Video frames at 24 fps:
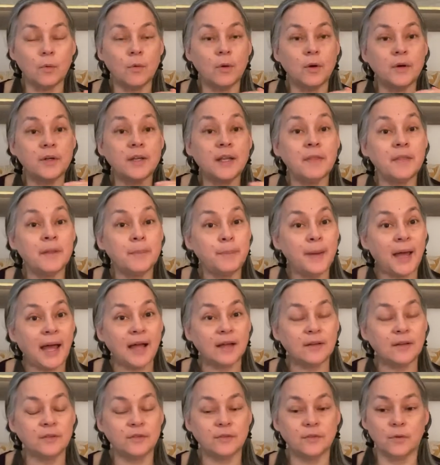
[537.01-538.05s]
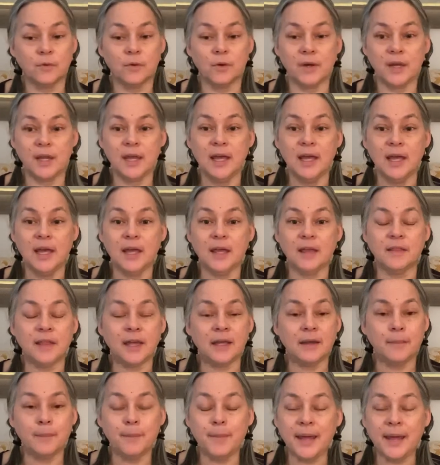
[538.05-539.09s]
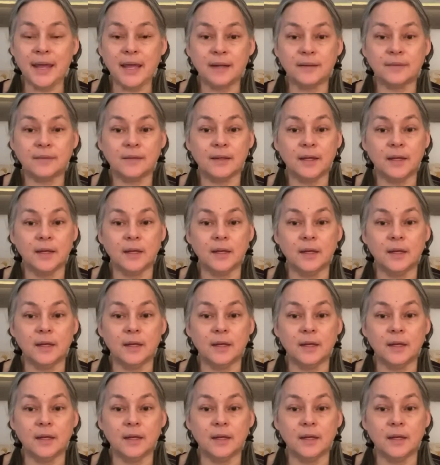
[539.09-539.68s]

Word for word: or done the backstory that makes,